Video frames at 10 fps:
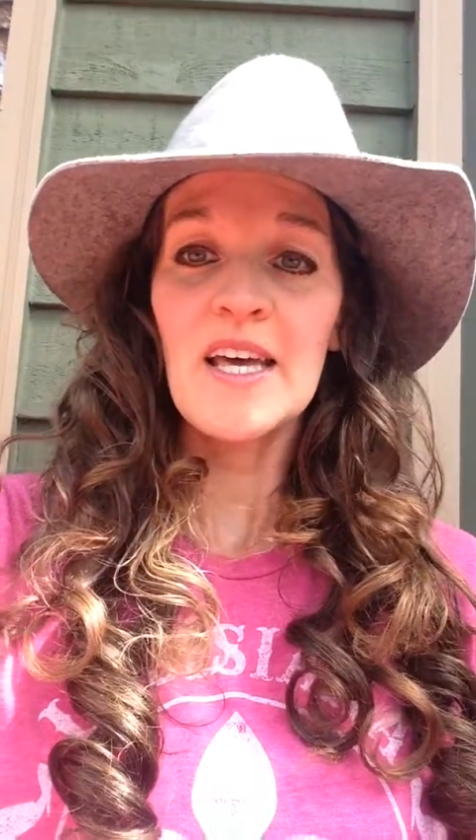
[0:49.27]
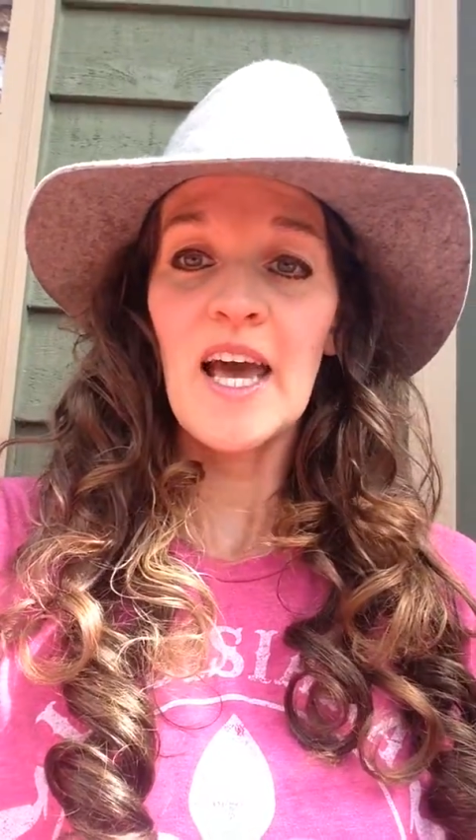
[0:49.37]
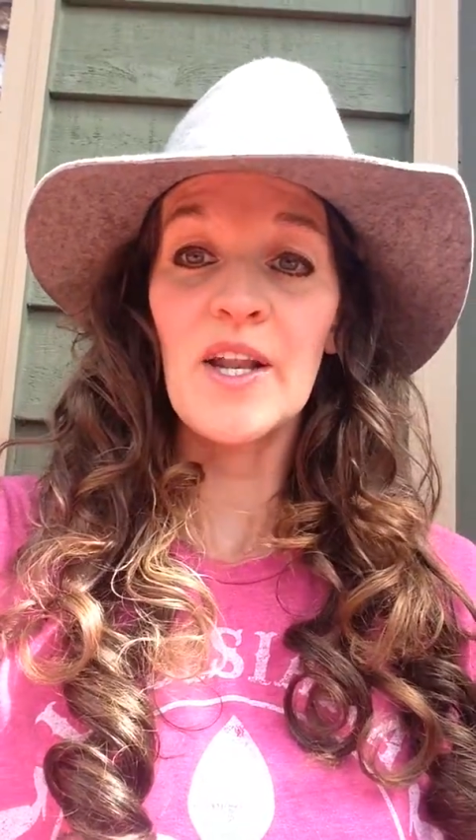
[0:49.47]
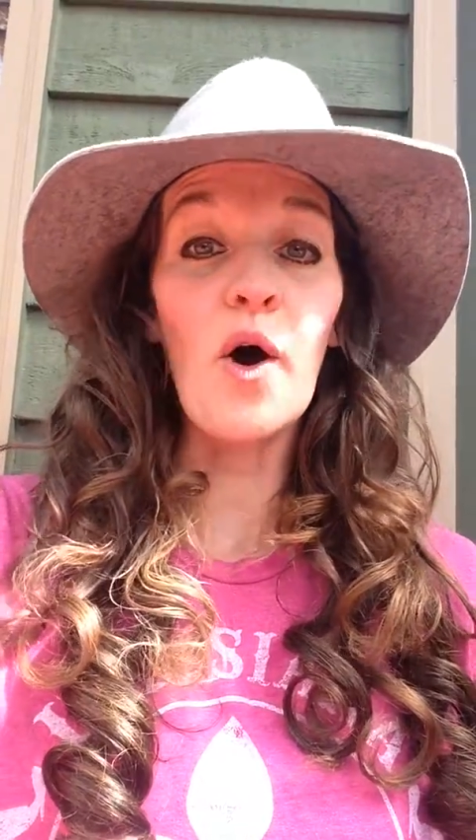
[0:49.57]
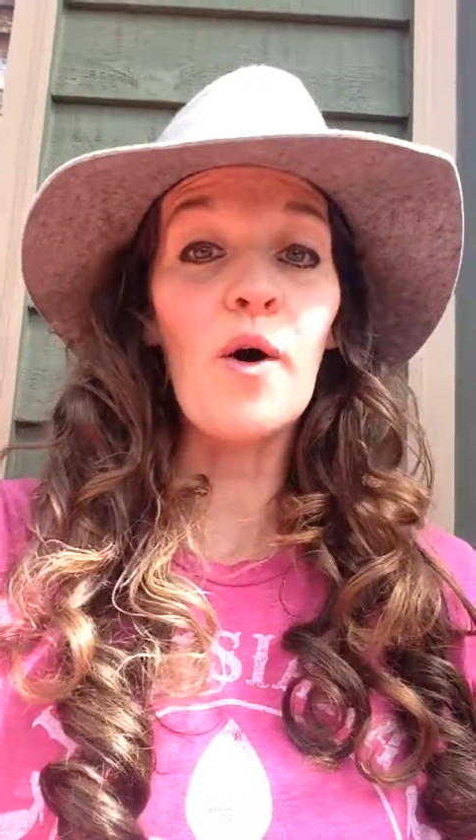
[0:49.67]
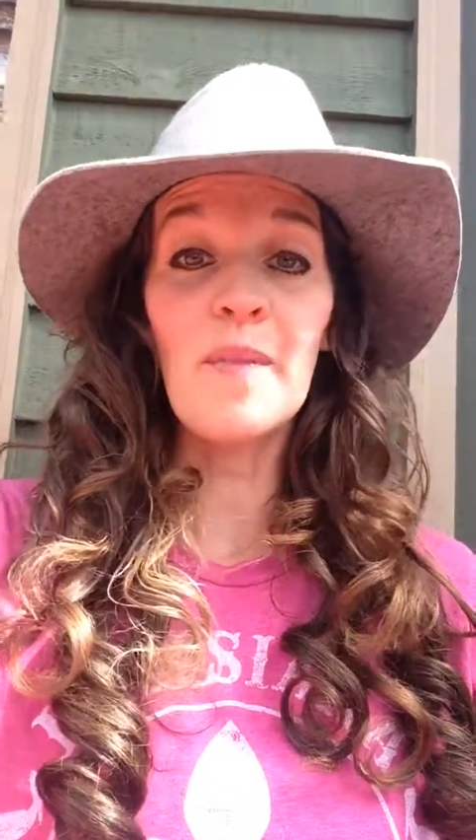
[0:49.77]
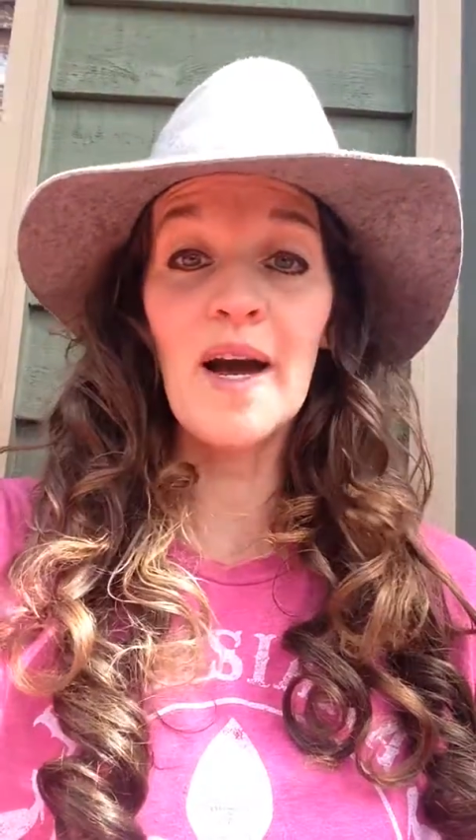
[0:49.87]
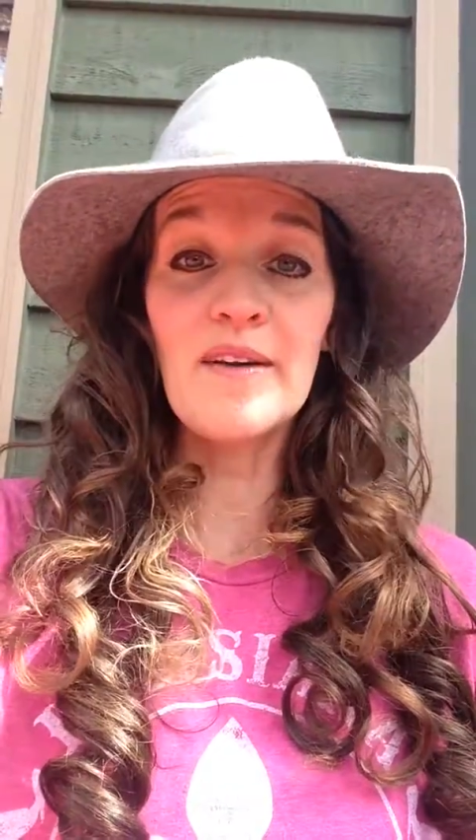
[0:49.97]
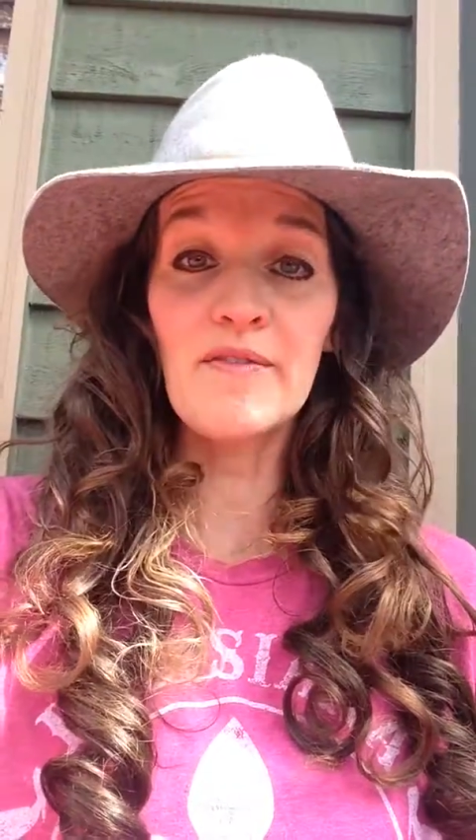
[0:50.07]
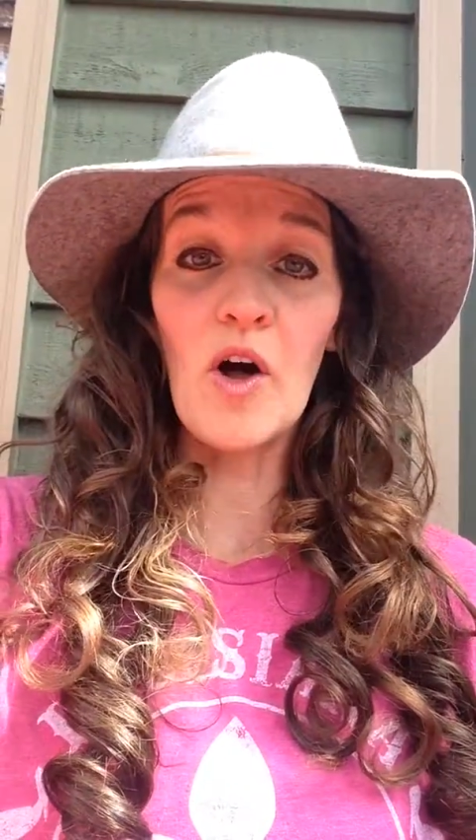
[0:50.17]
and all
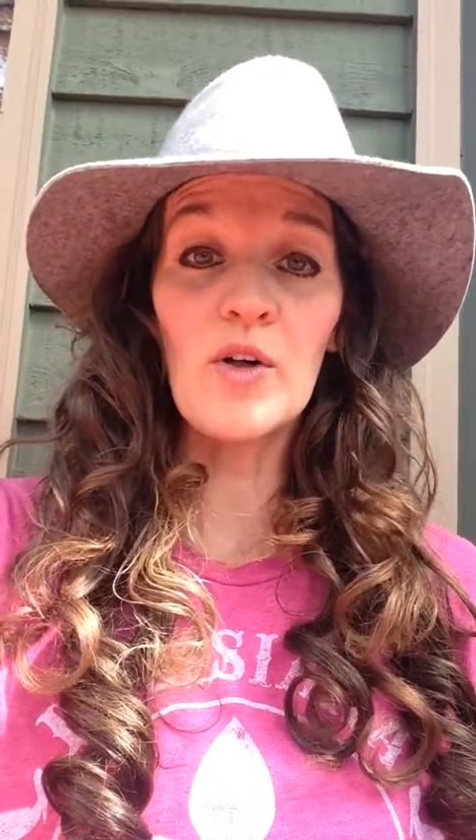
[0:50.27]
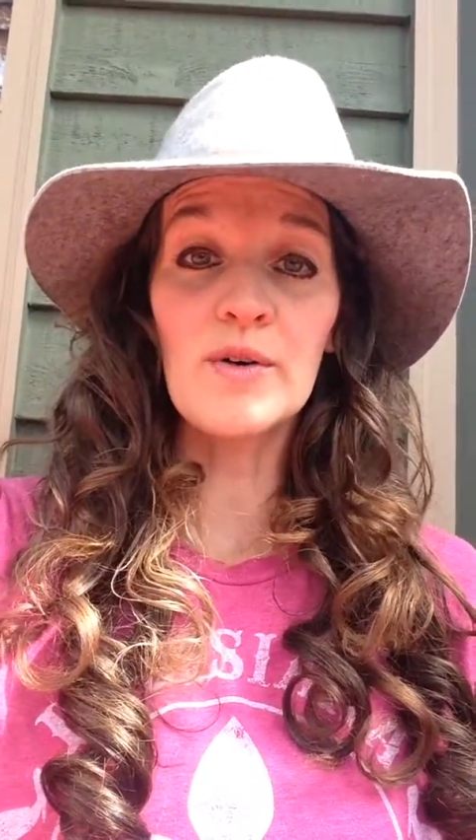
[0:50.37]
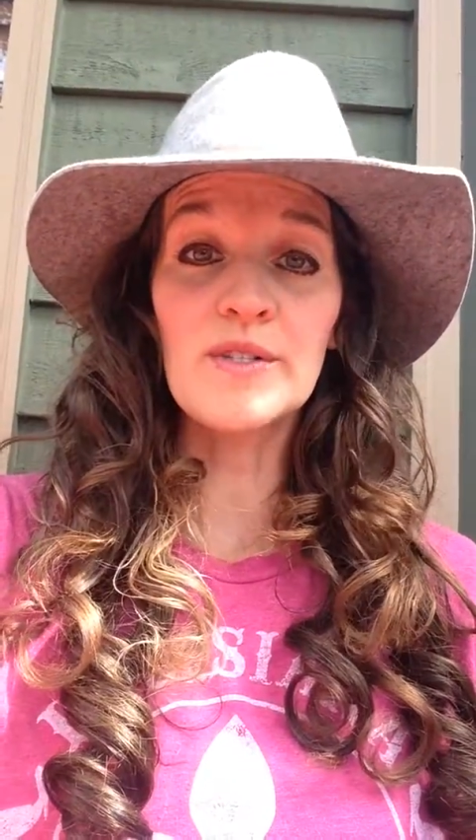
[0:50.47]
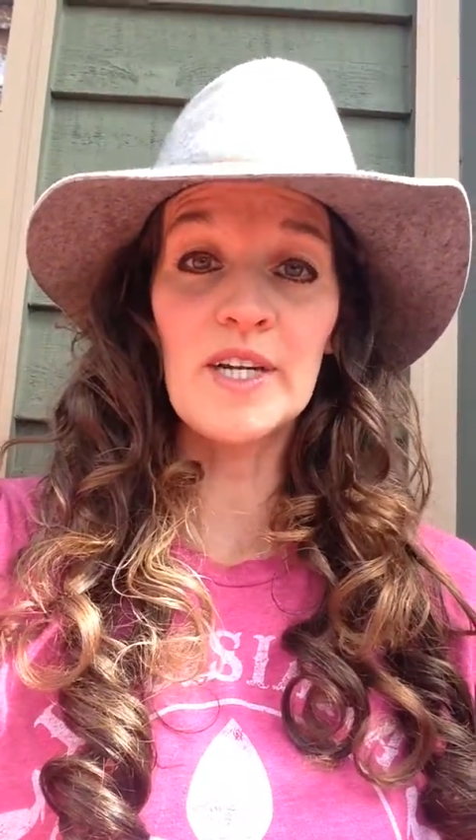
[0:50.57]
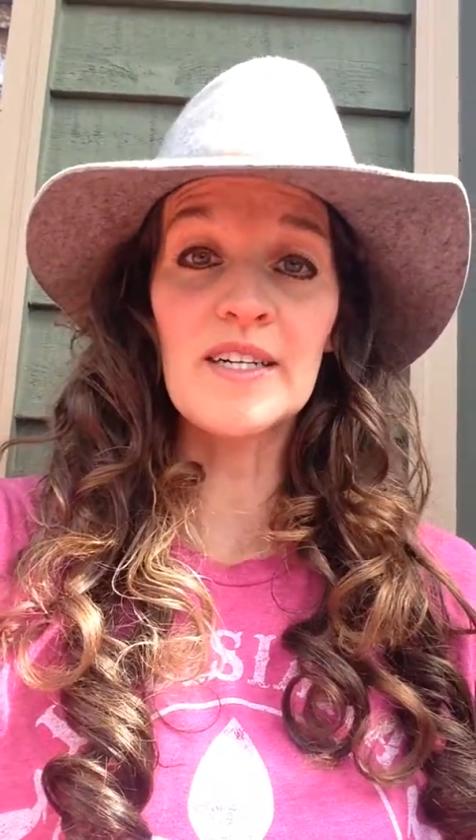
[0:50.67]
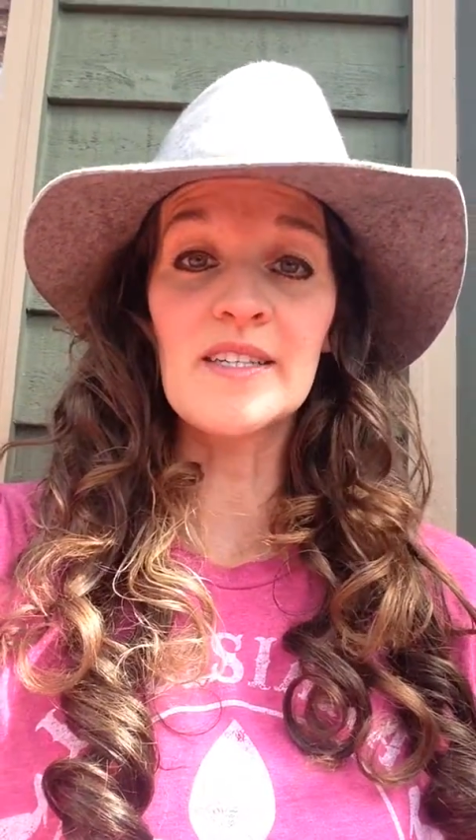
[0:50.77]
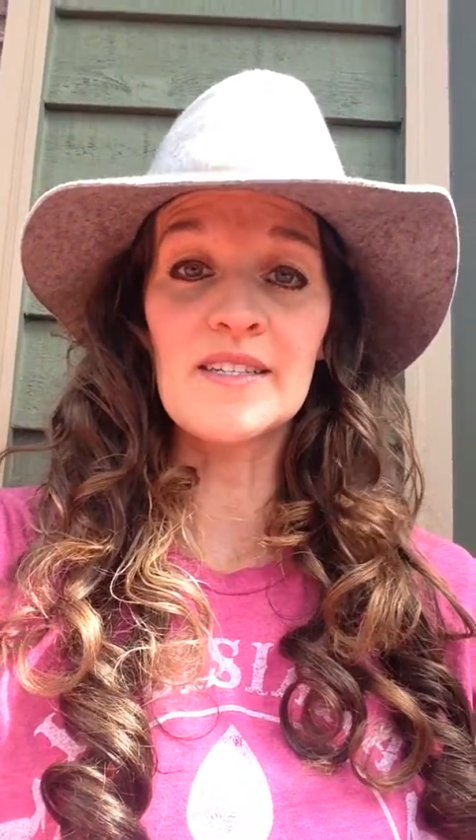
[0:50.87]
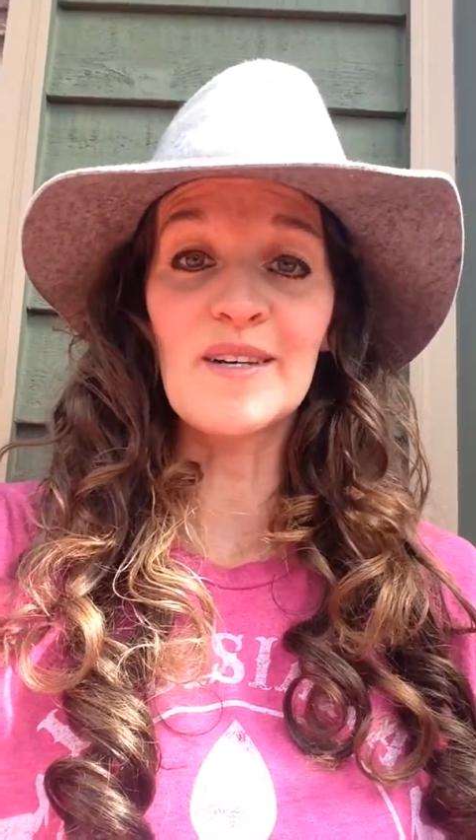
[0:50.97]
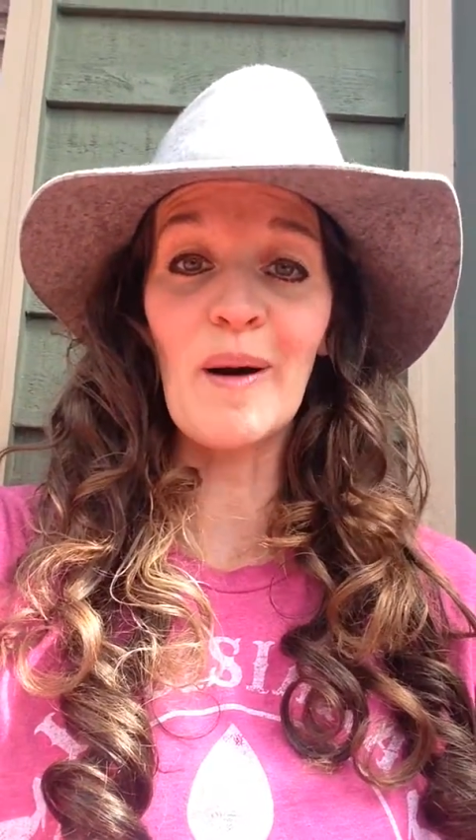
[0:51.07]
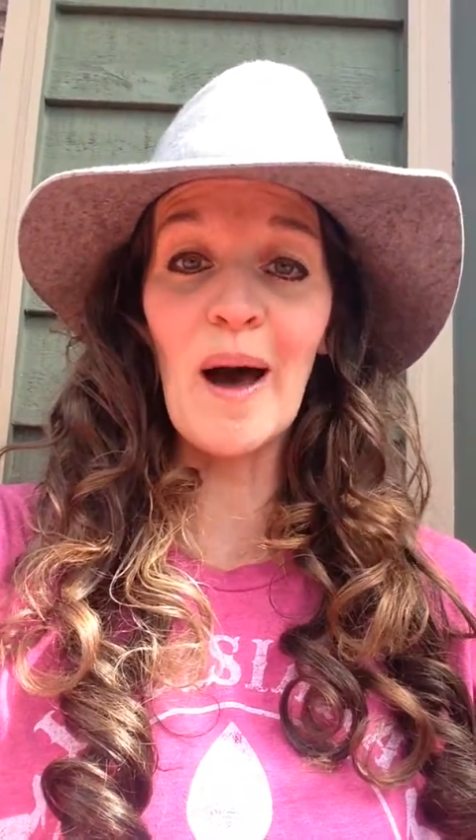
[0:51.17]
my followers got to
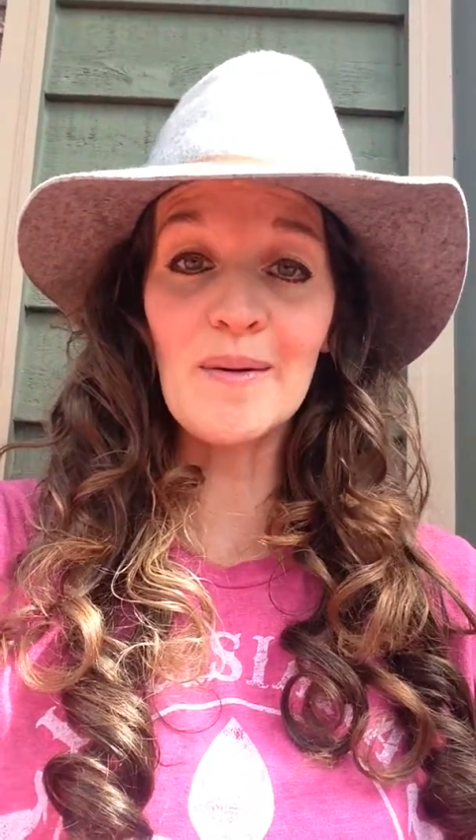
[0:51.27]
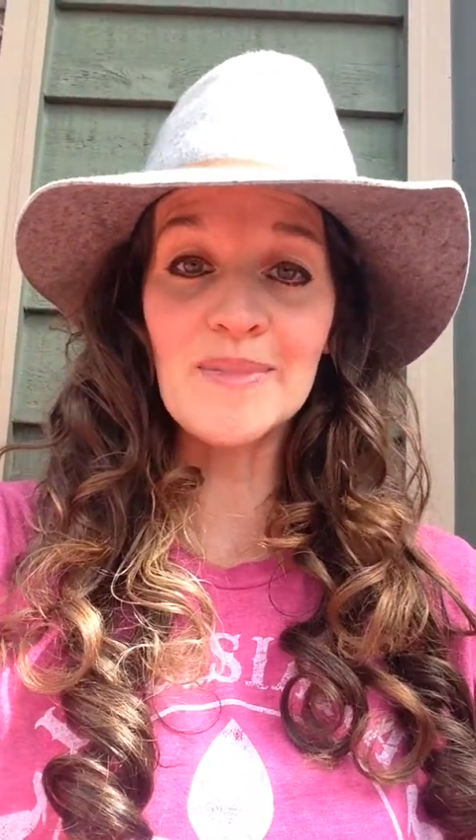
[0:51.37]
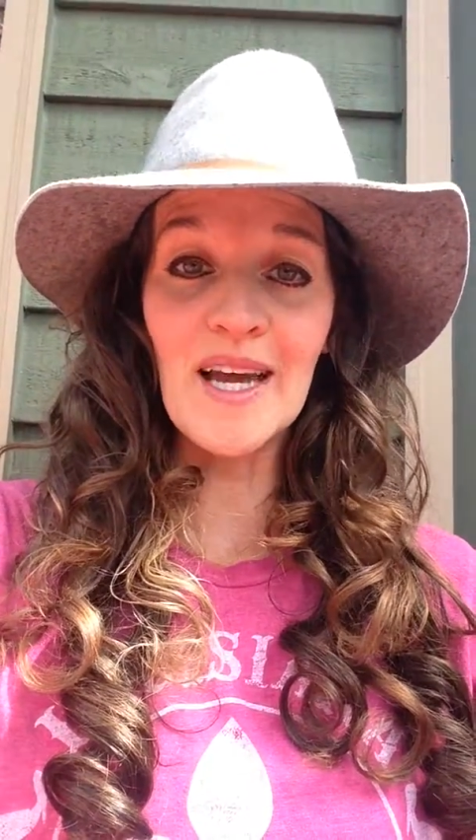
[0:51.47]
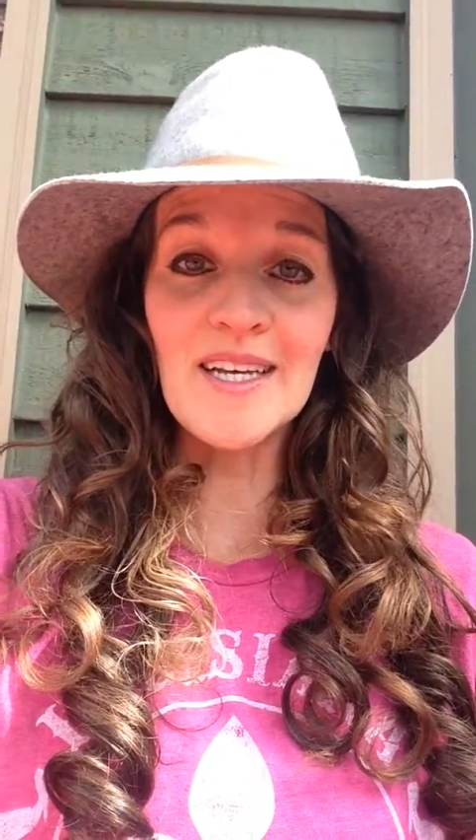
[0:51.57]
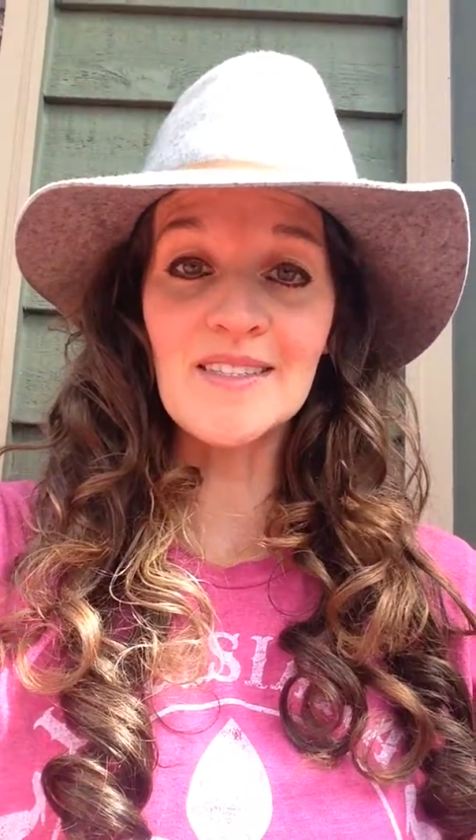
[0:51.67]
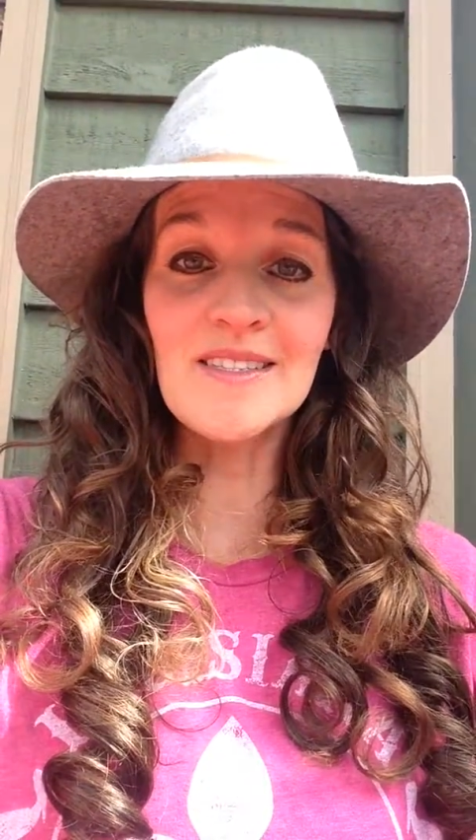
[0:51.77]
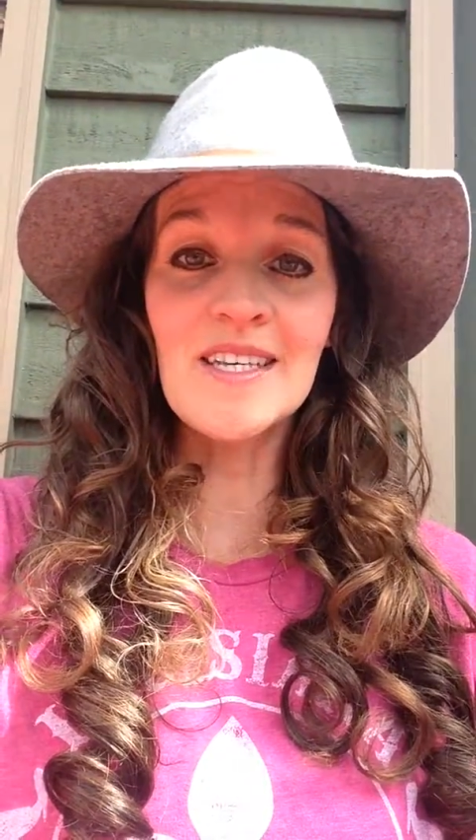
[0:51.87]
see my updates.